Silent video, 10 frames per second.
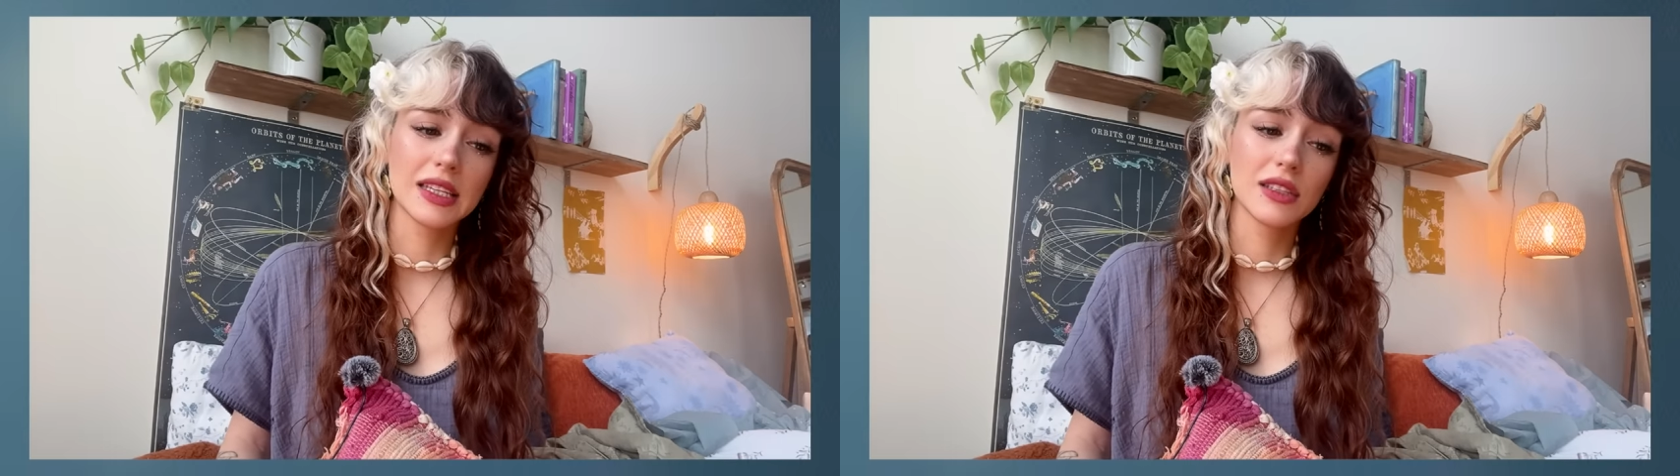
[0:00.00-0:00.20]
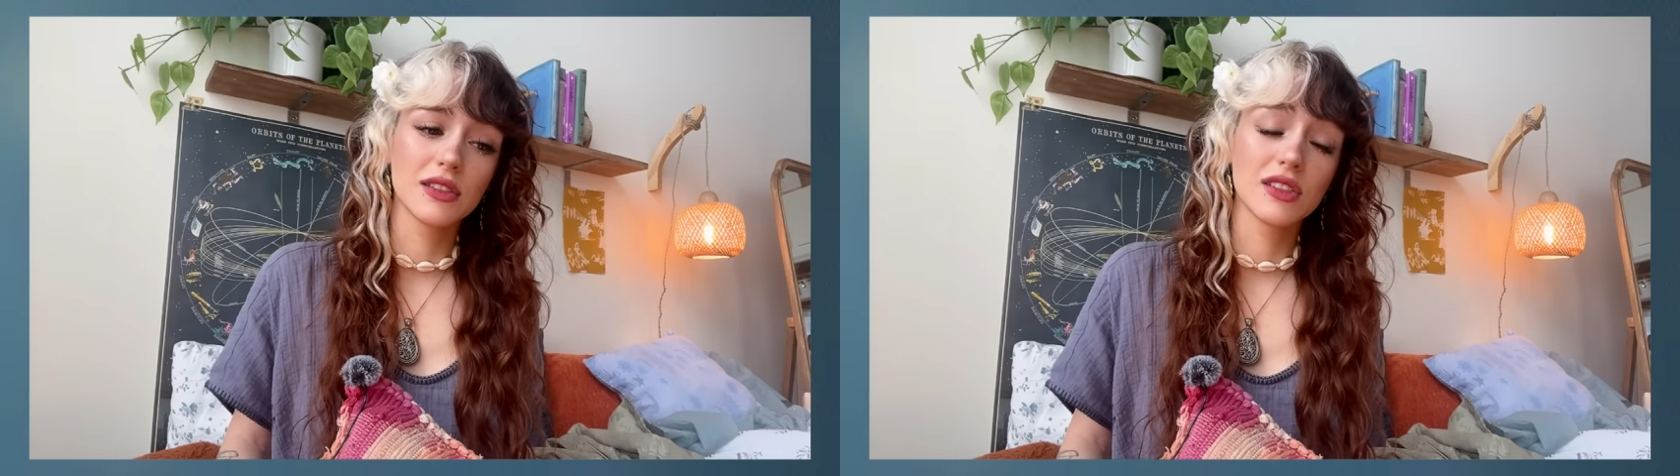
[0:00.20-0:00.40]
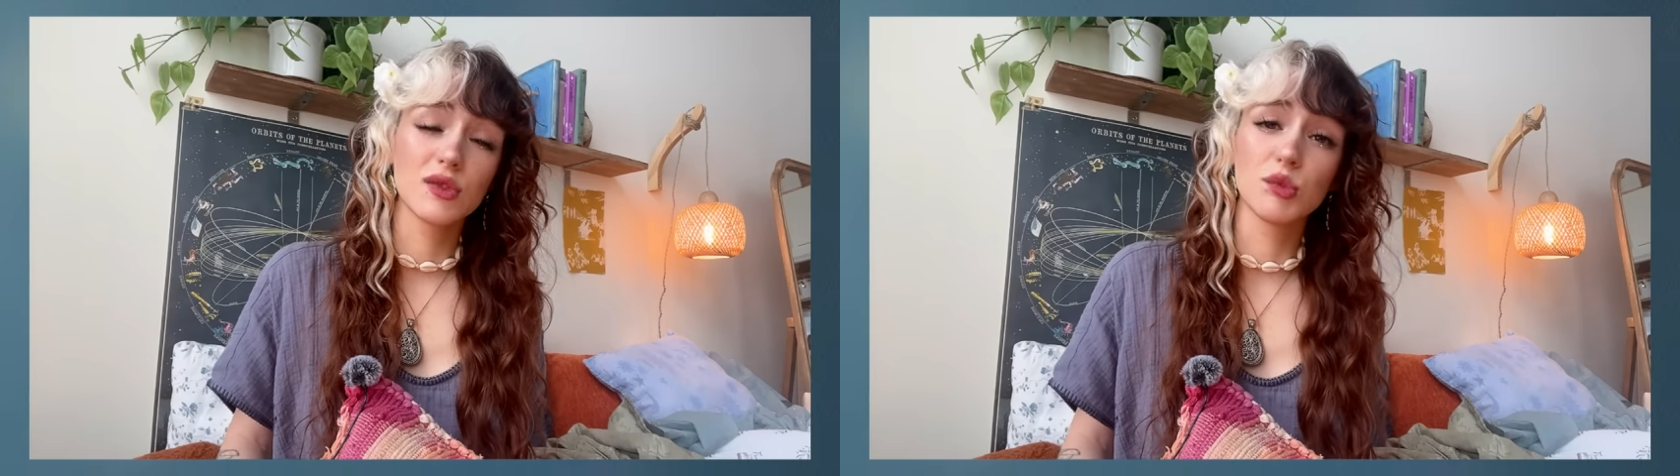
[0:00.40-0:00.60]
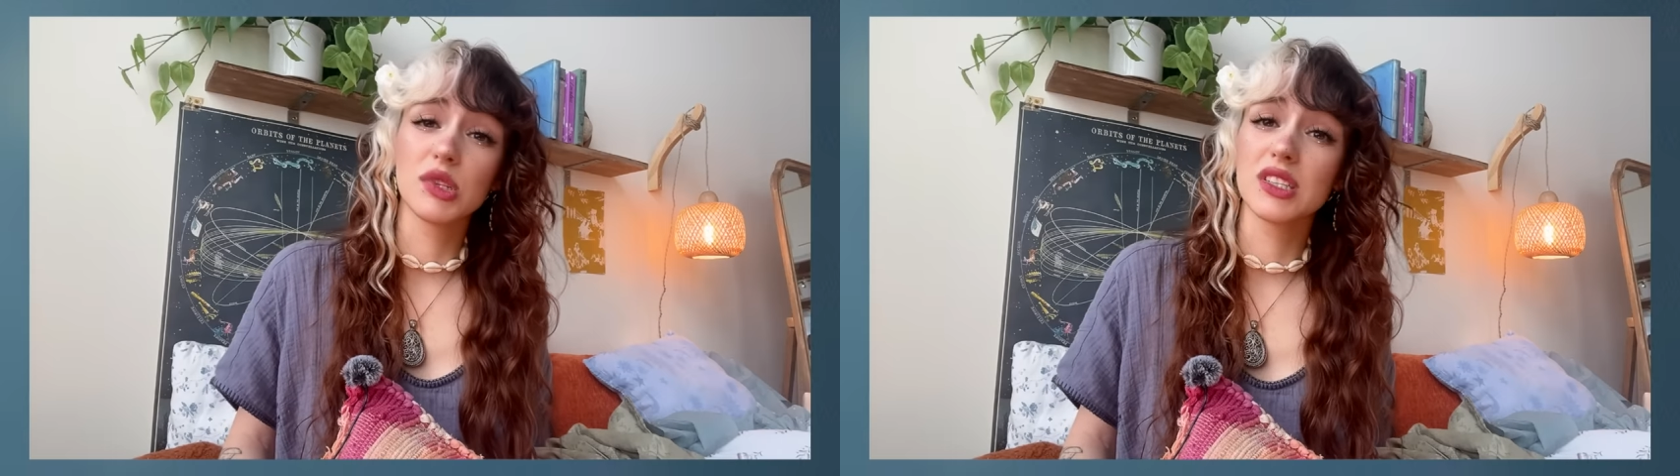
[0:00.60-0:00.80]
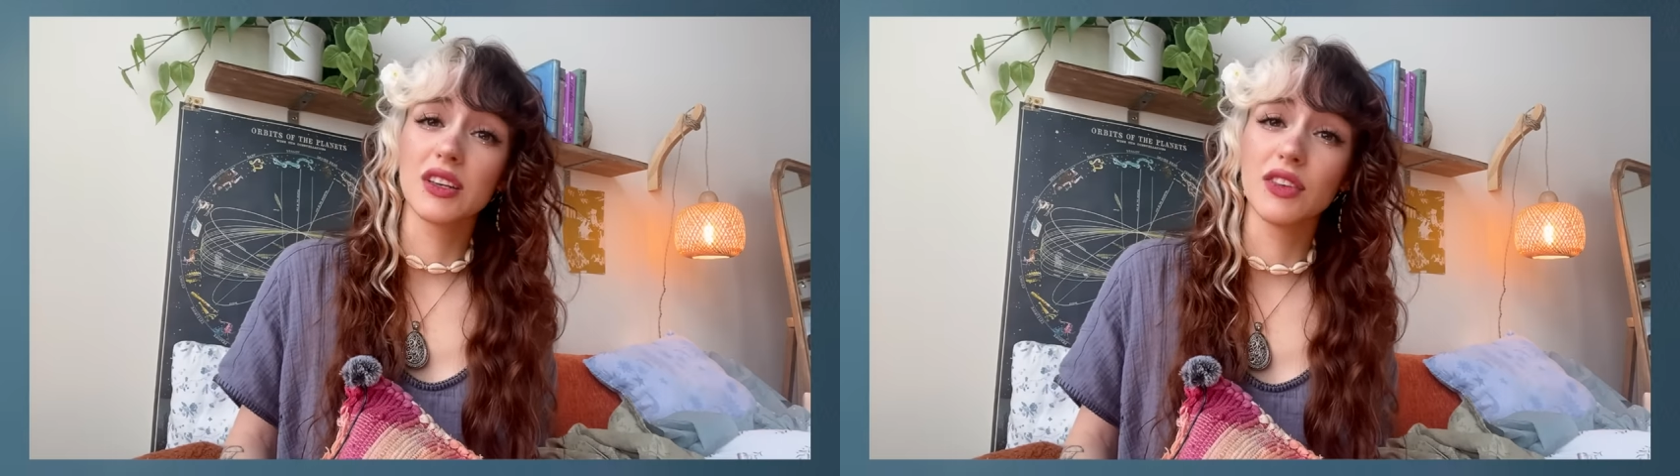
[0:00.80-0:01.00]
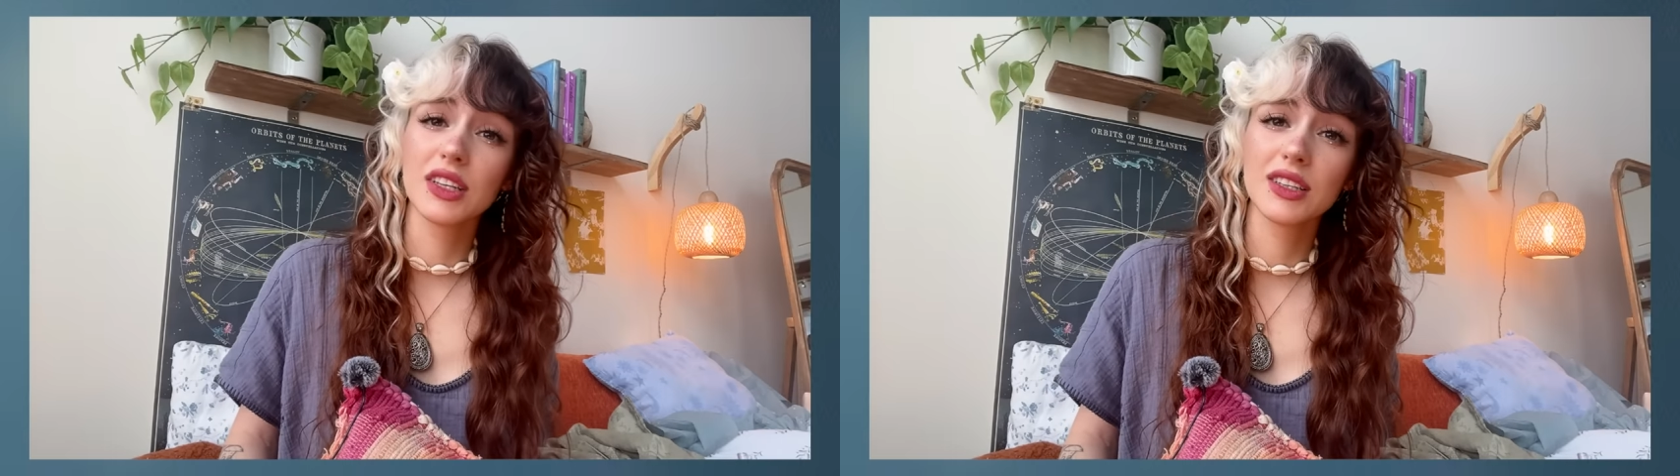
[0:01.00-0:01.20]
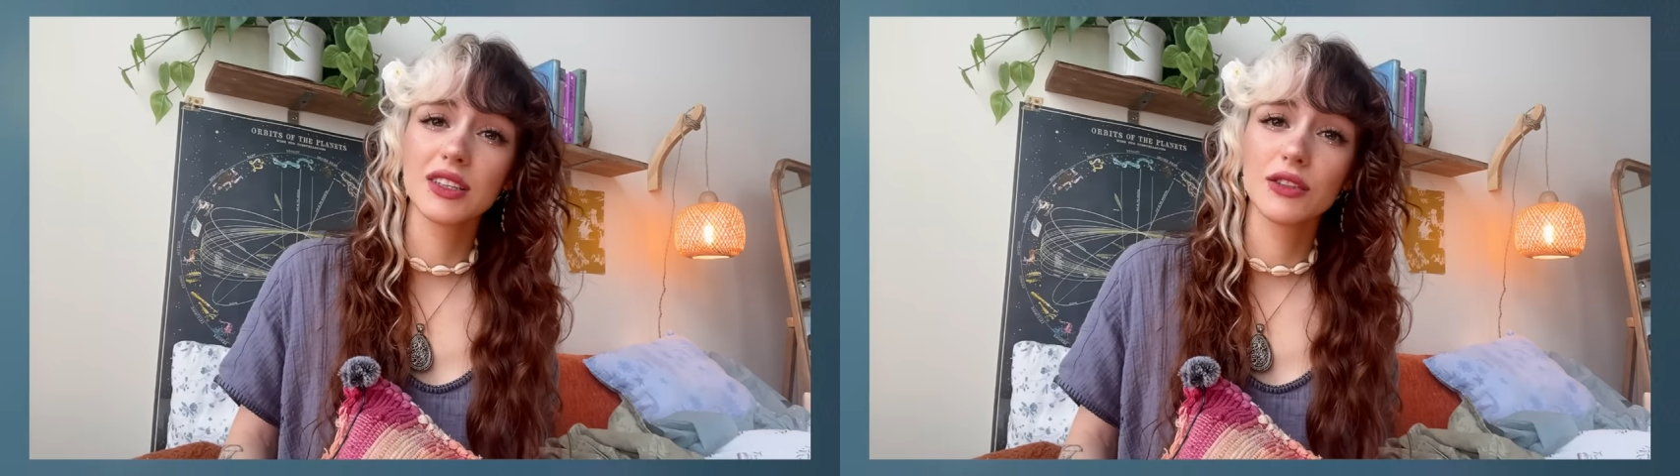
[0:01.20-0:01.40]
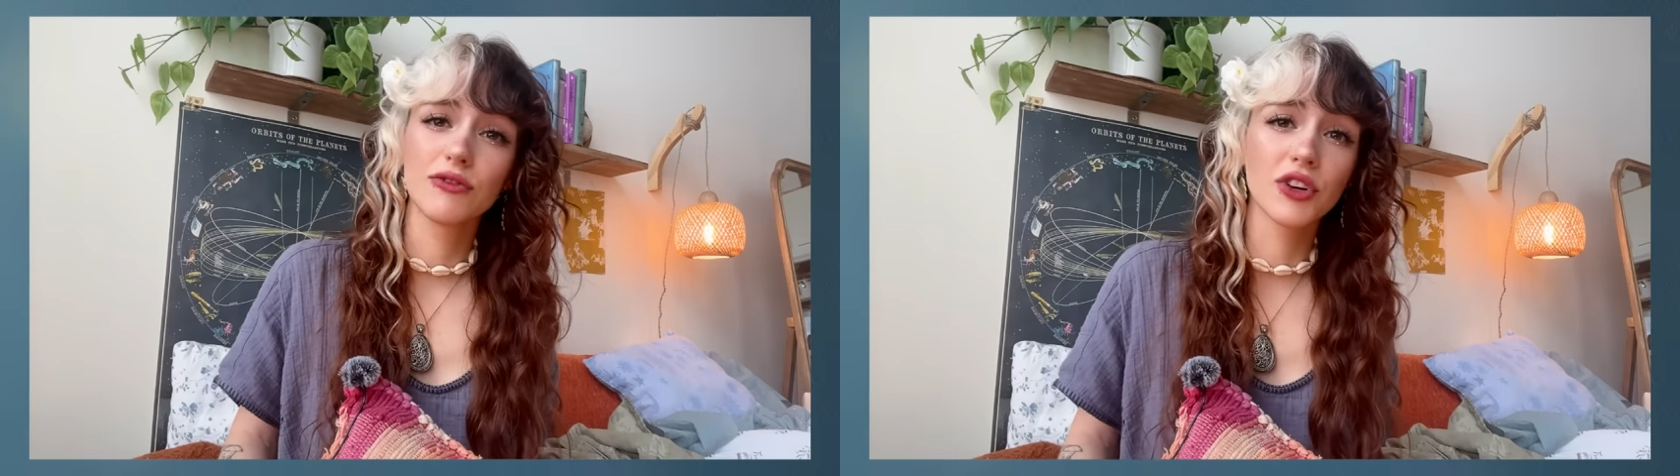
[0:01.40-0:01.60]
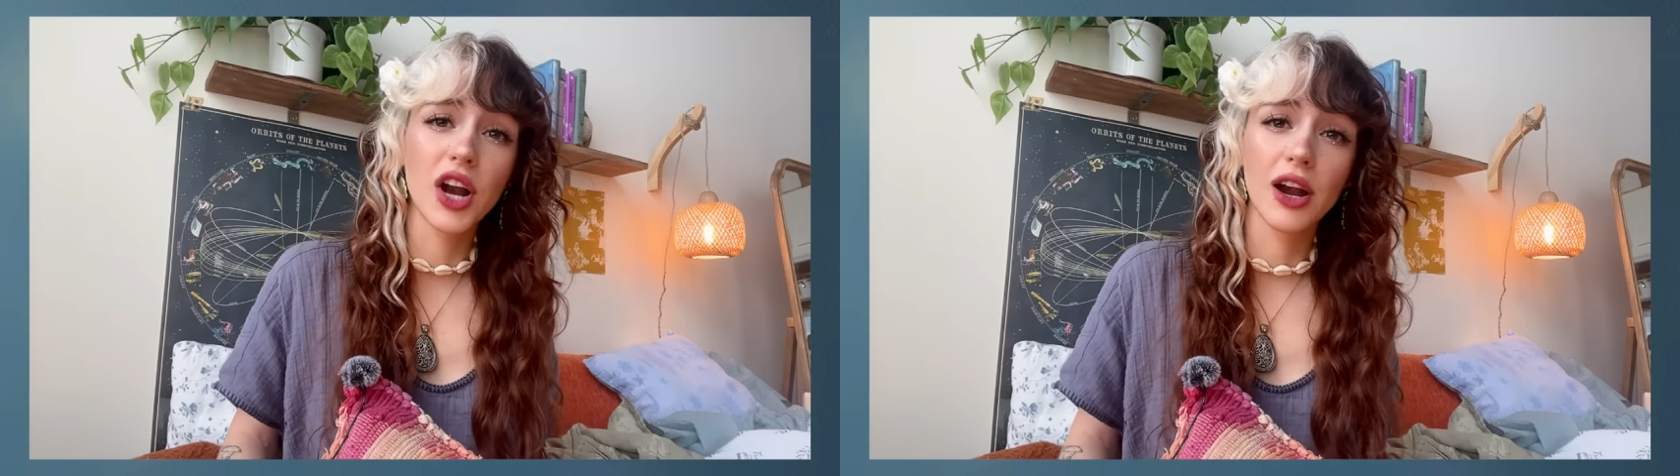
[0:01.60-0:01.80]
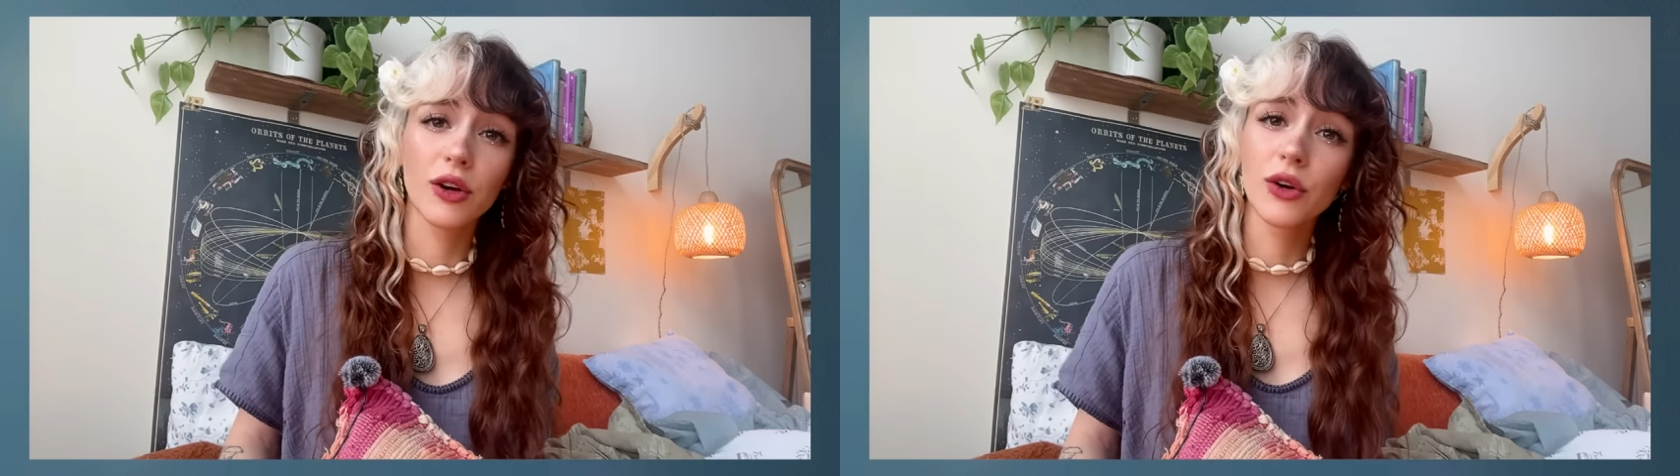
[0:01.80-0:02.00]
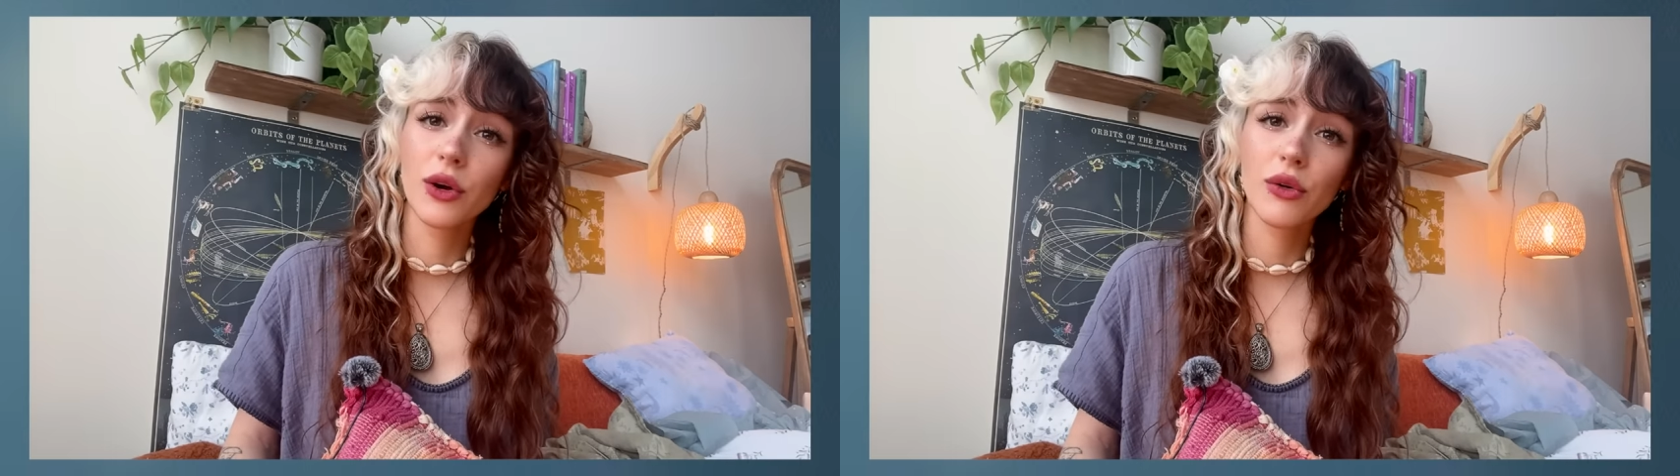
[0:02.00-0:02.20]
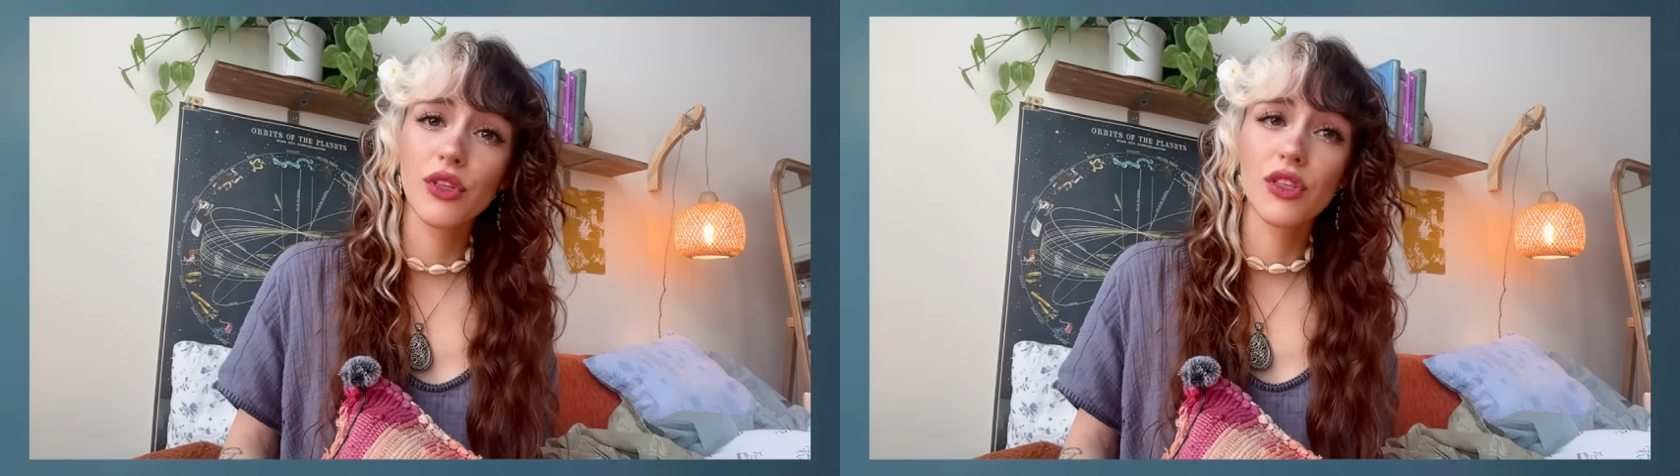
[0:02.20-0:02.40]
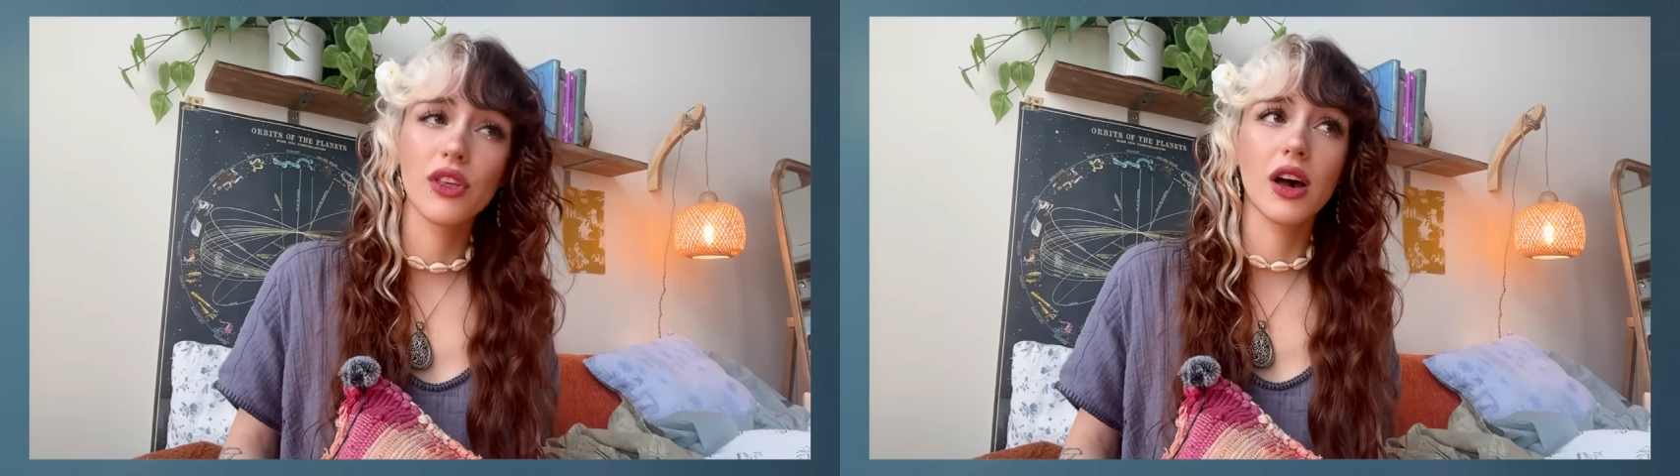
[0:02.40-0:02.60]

specific for hair growth.